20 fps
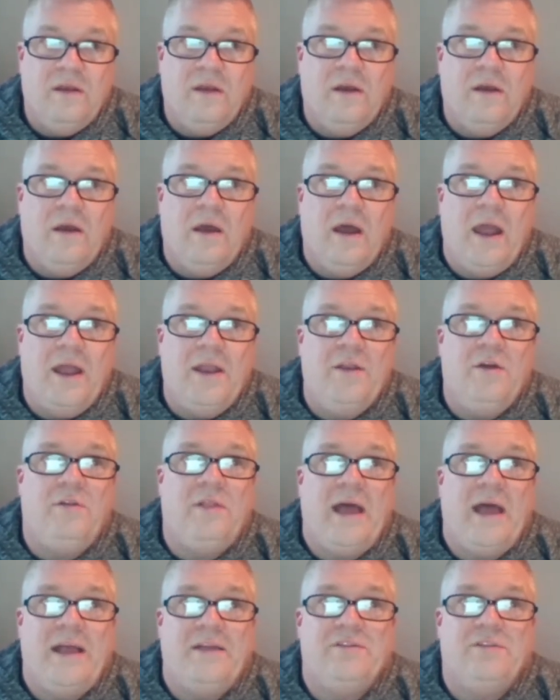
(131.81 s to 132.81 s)
I know
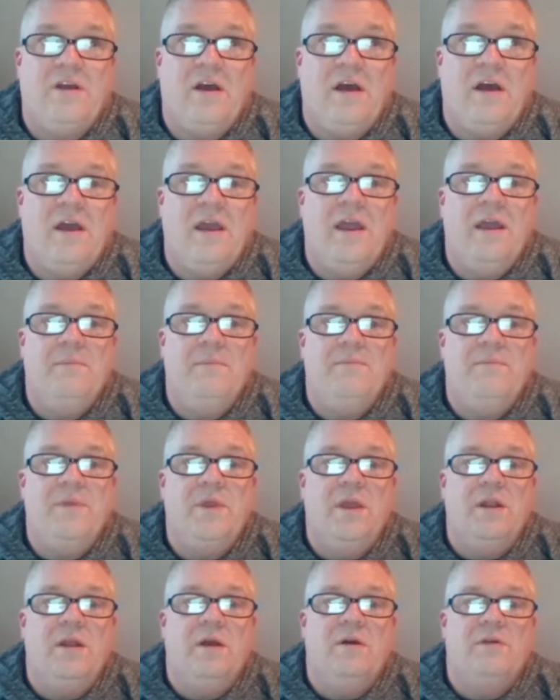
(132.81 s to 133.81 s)
last time,
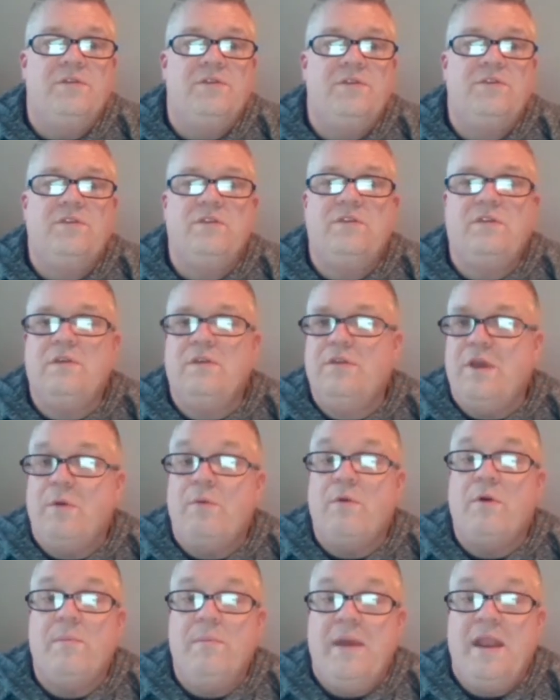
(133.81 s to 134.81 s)

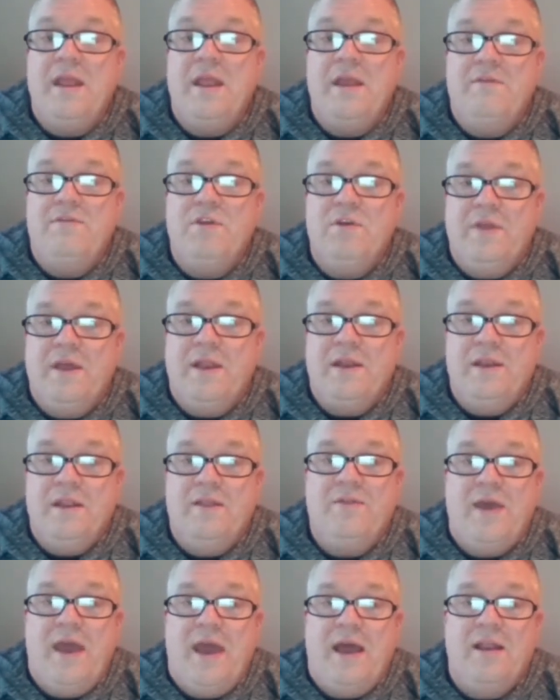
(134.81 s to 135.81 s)
there were many of you that
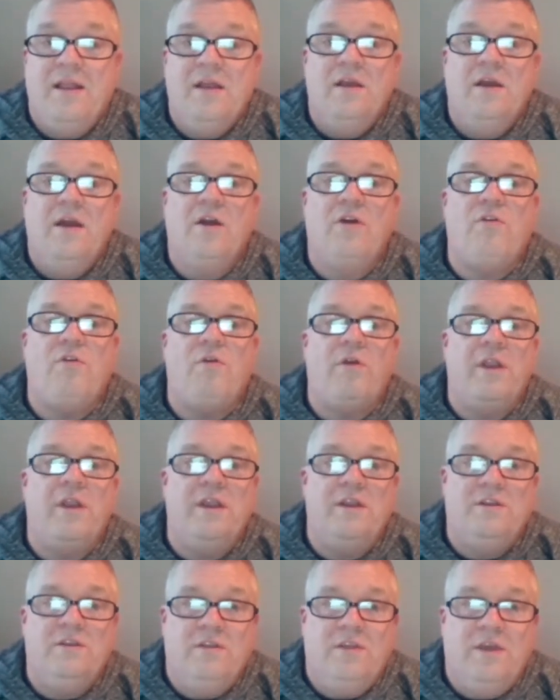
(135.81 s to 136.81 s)
did that.
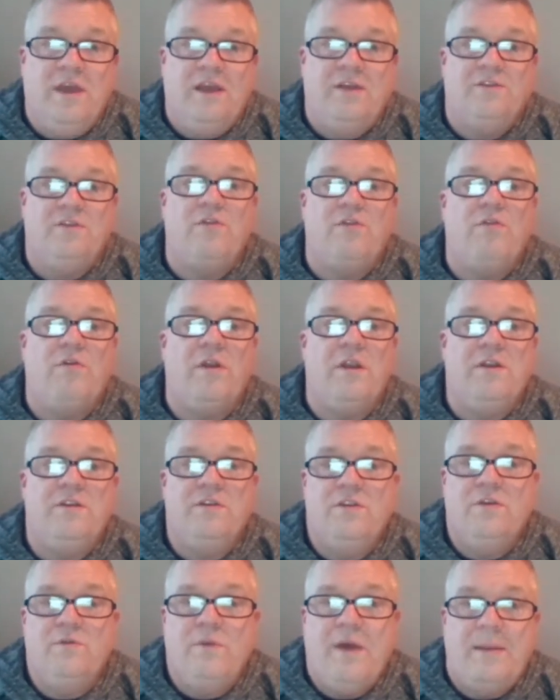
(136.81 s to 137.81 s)
According to this, according
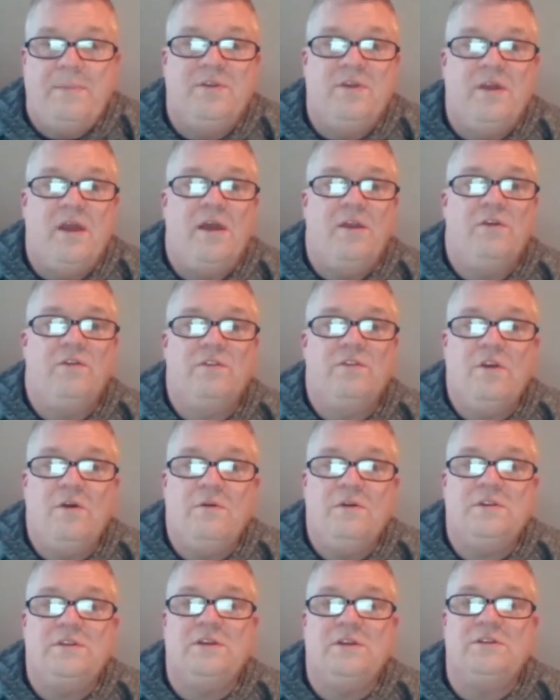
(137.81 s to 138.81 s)
to the website, or
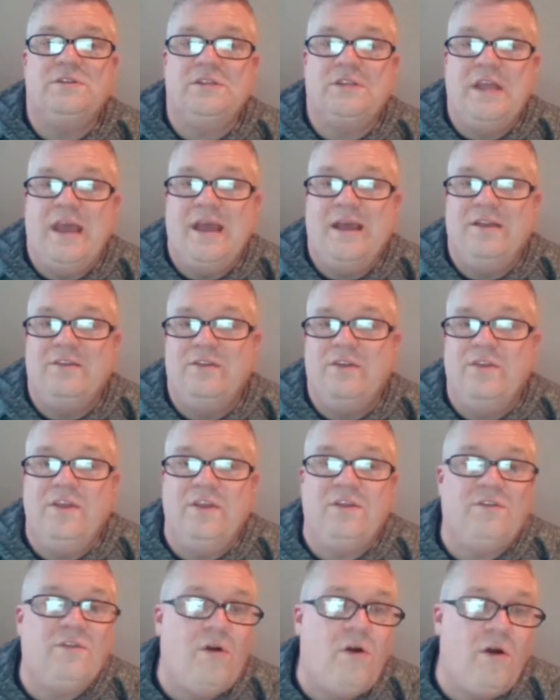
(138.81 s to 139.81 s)
so-and-so says in
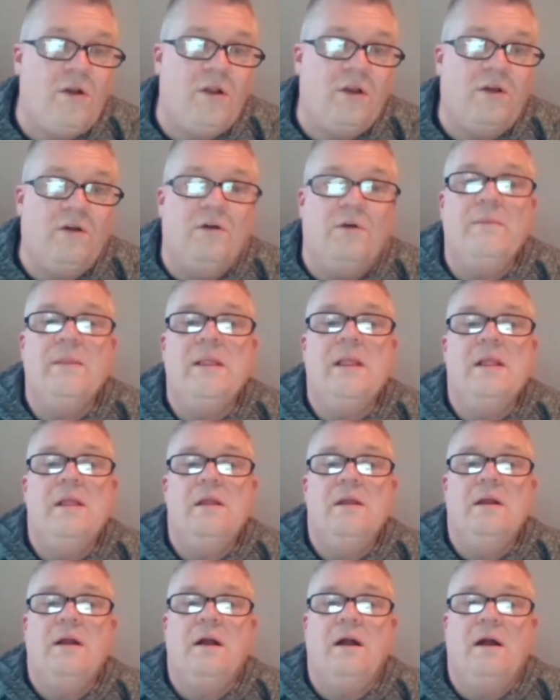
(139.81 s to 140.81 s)
this article.
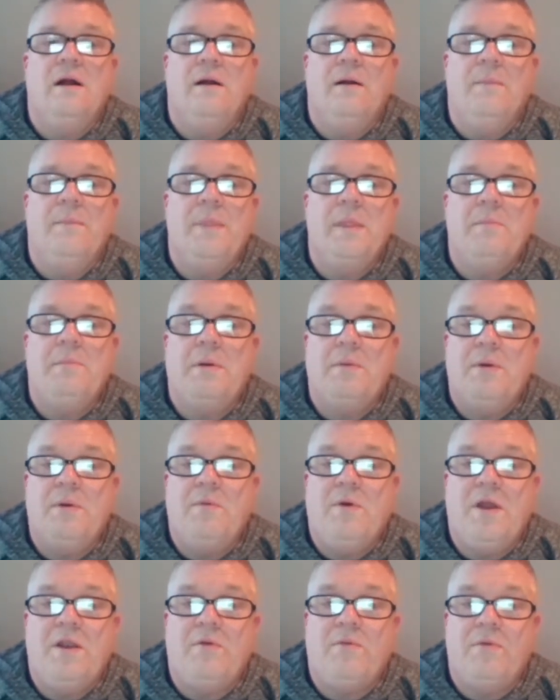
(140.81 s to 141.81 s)
But we
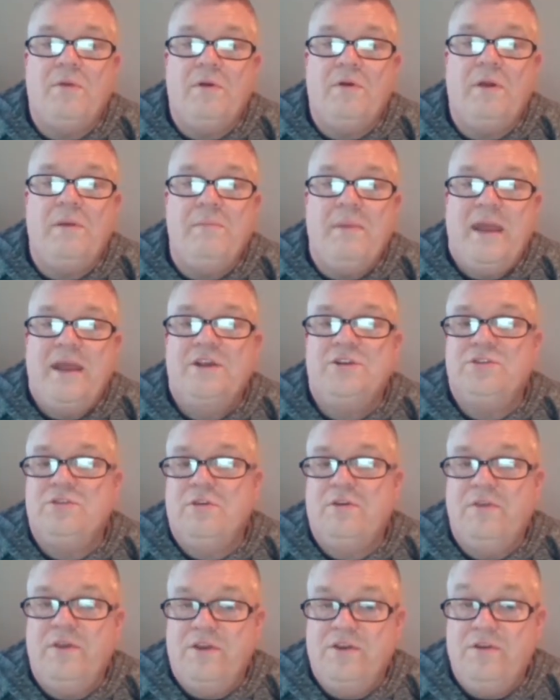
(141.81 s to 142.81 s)
want to really make
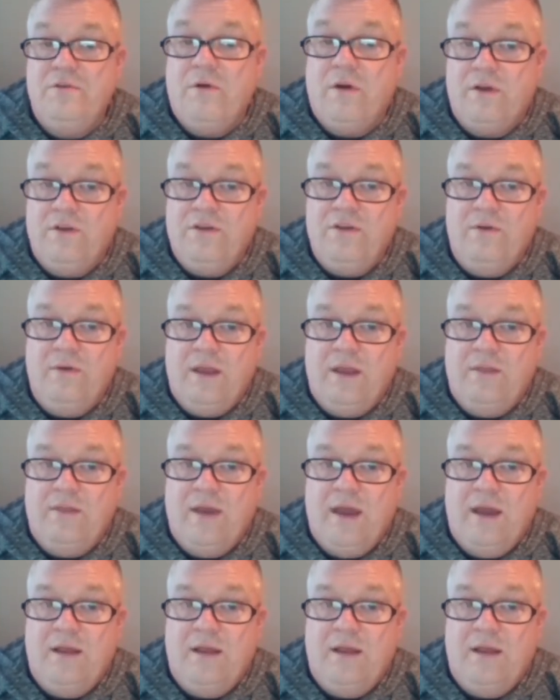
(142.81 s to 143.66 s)
sure that you are doing that.